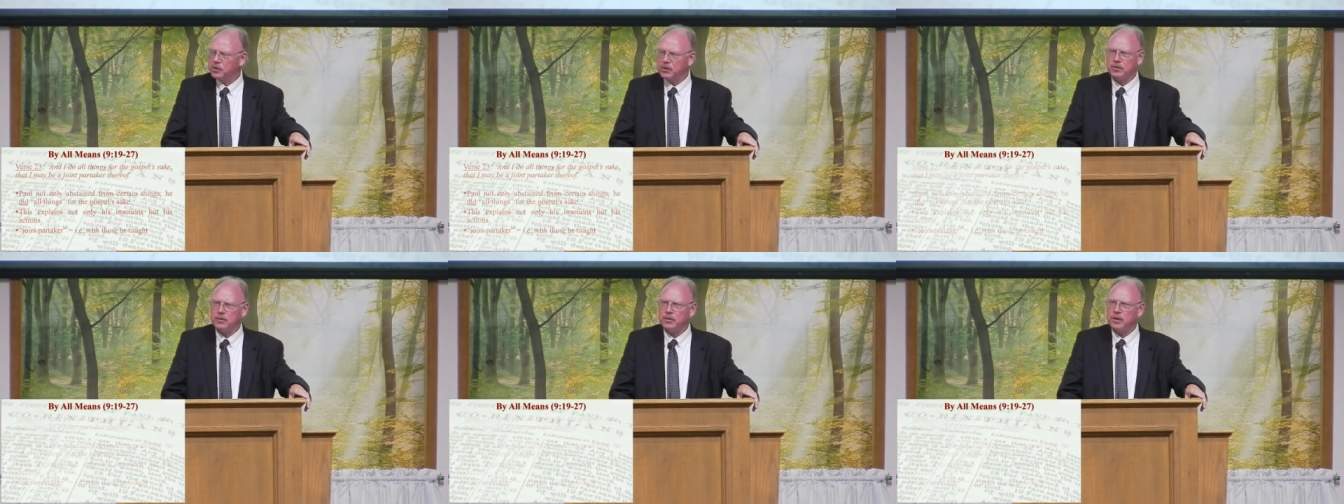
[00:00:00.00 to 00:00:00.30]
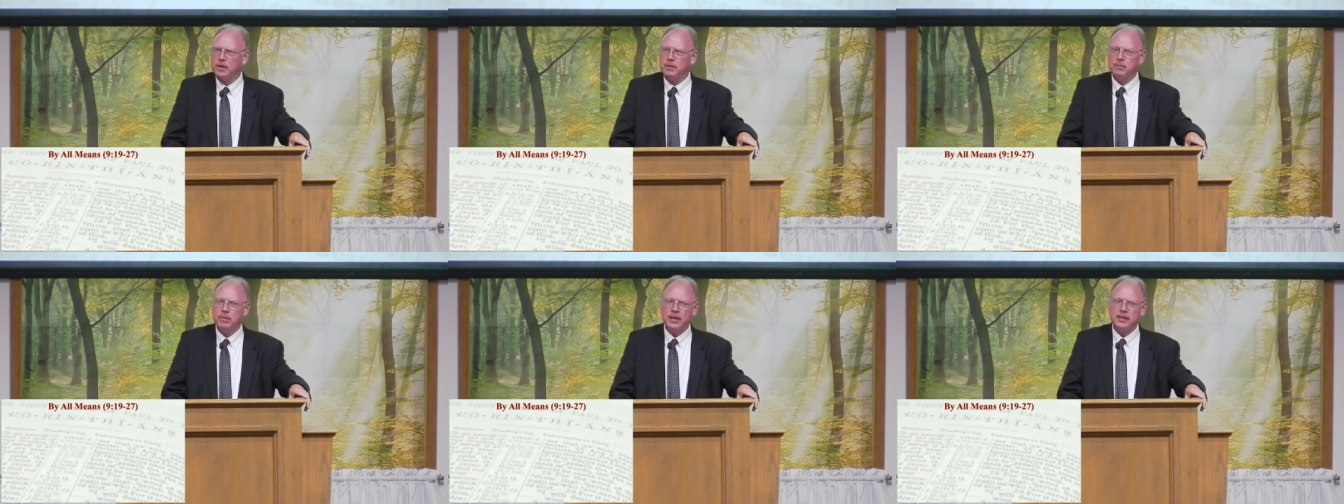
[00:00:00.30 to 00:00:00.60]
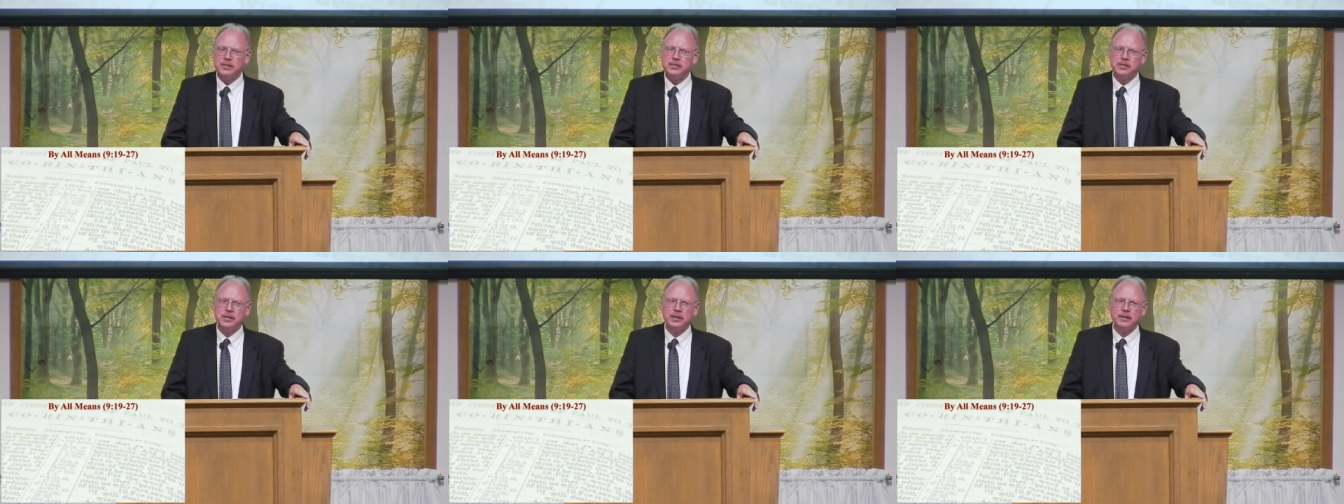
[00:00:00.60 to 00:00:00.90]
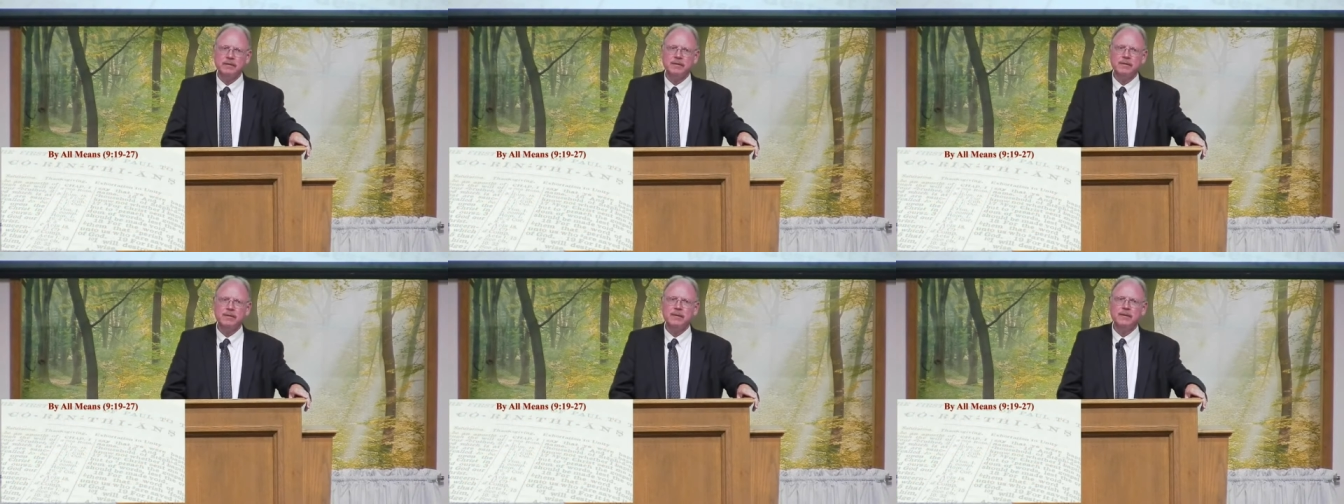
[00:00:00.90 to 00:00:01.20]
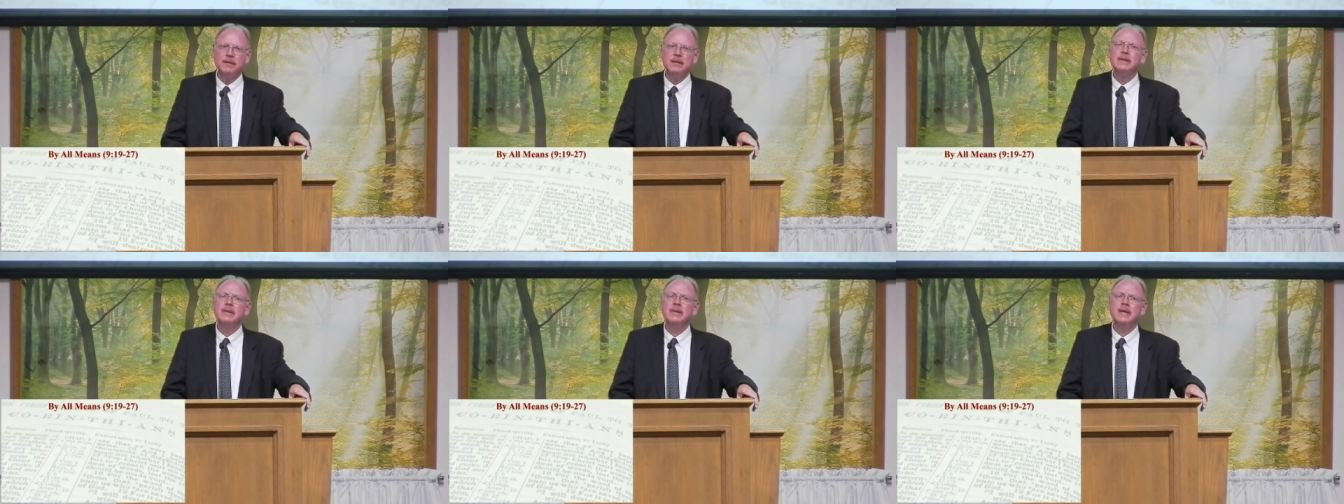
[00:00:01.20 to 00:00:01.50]
What a great blessing
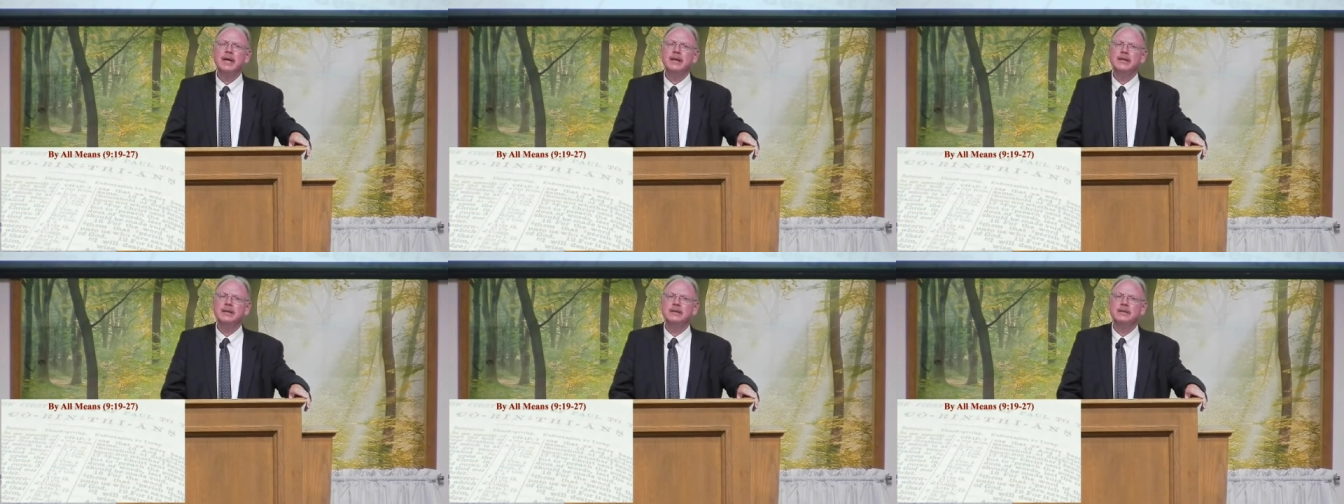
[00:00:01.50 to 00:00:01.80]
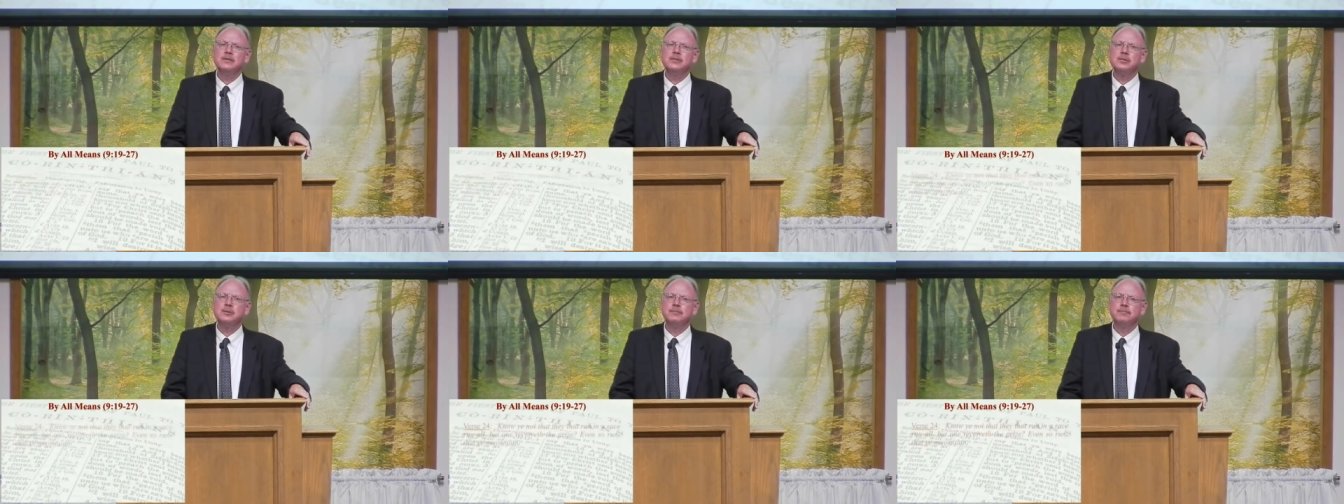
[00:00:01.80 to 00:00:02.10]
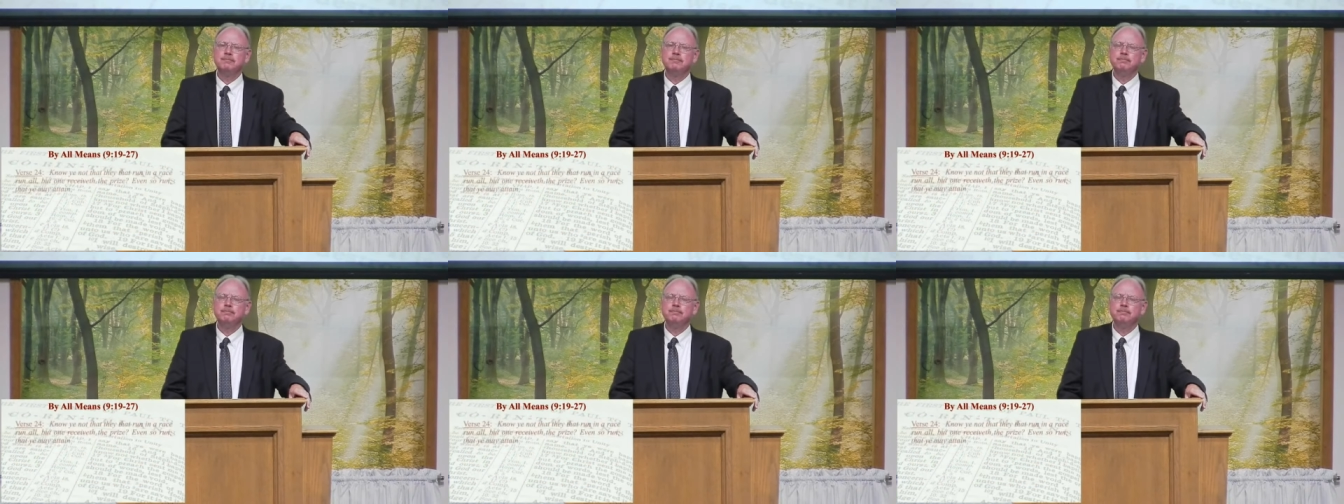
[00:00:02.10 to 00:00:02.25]
that is.